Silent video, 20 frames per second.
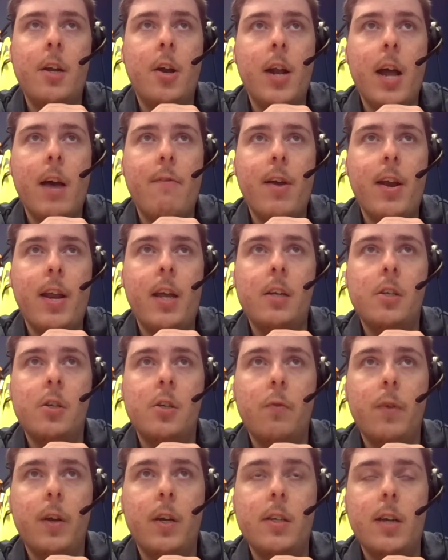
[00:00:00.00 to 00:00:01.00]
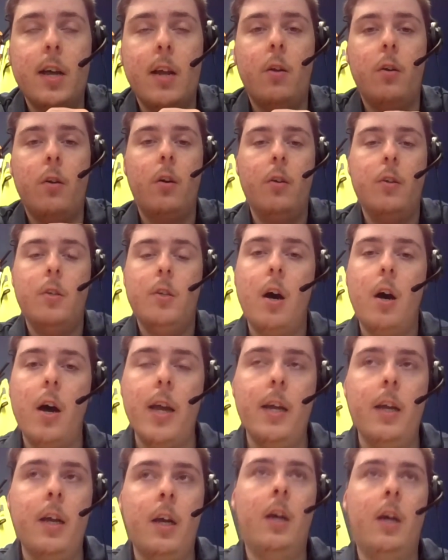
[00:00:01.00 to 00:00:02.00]
don't have any sort of intel on
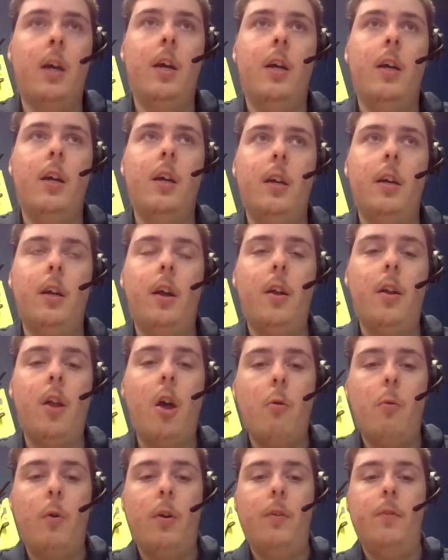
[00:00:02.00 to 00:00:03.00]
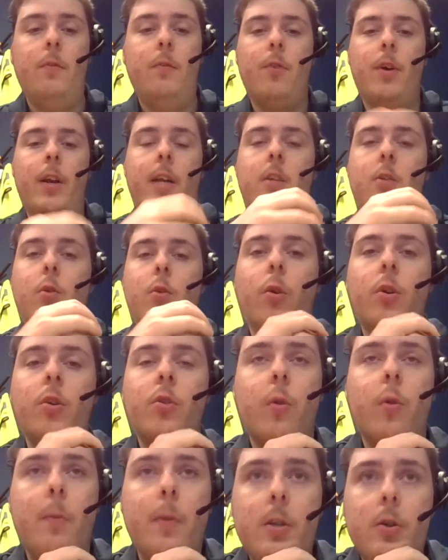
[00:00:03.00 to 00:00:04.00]
Dye. No one really talks
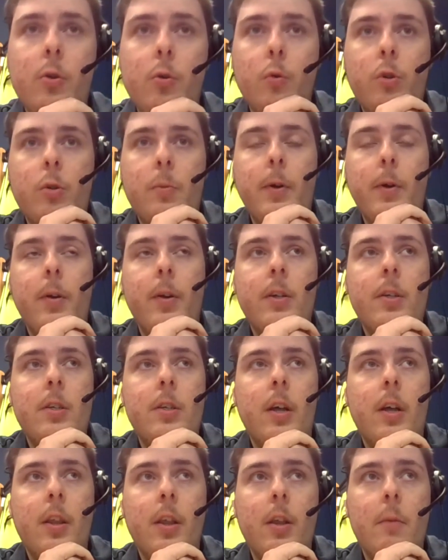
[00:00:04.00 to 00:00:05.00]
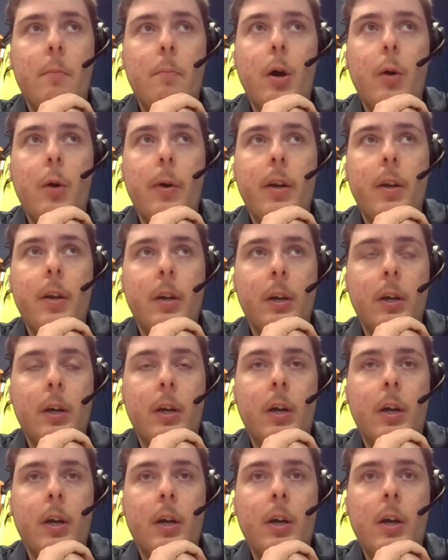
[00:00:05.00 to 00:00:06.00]
to him at all, to be honest, other than Bowen.
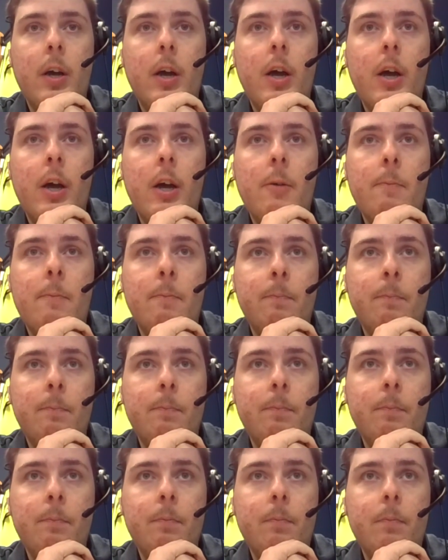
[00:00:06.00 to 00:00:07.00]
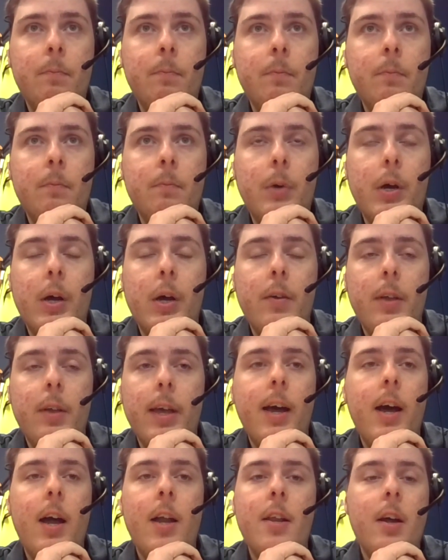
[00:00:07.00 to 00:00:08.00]
But
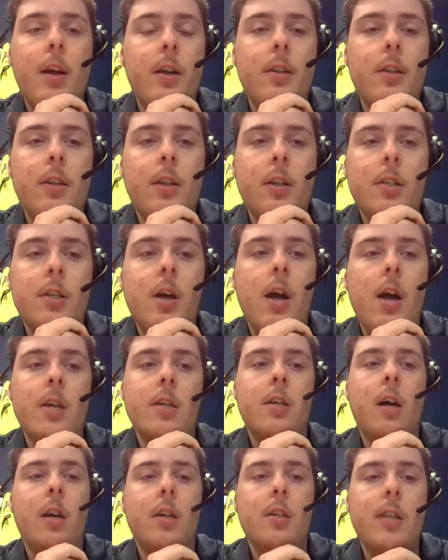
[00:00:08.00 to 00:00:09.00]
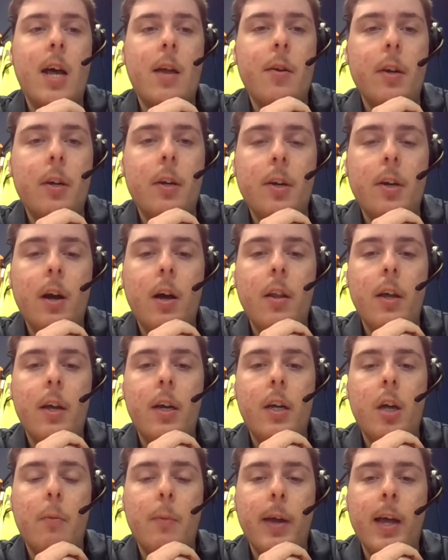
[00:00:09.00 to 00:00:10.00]
yeah, the signs aren't sounding good, are they,
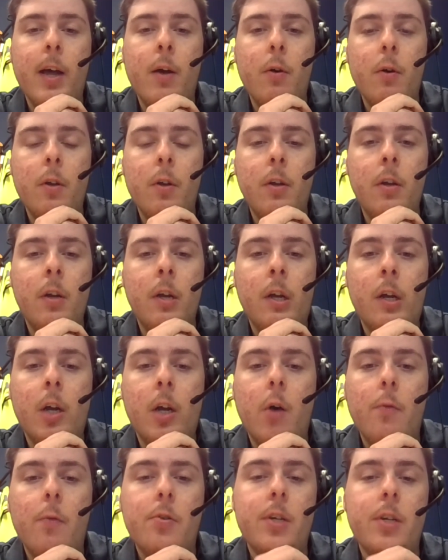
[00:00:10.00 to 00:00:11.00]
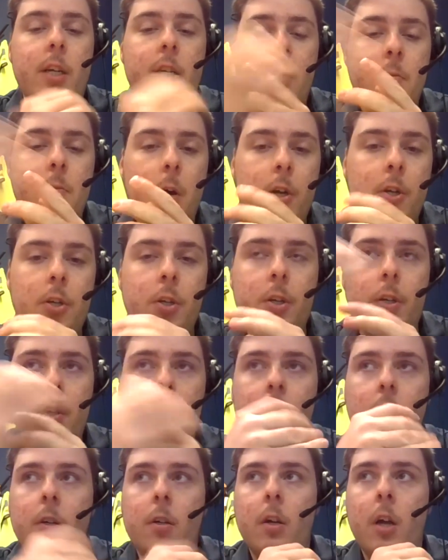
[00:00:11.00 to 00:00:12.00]
coming out? And obviously Smudge,
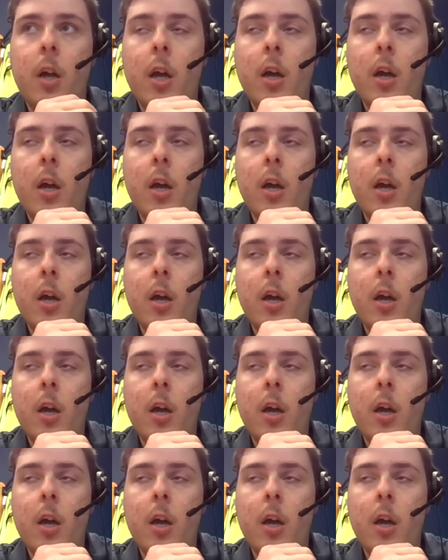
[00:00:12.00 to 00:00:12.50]
my